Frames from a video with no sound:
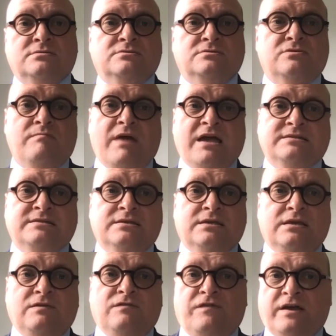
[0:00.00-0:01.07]

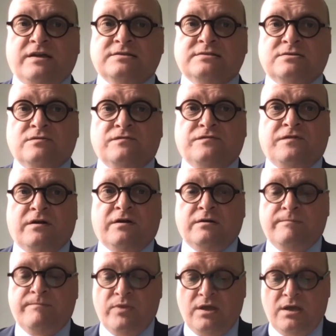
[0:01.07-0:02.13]
dramatic effects so far.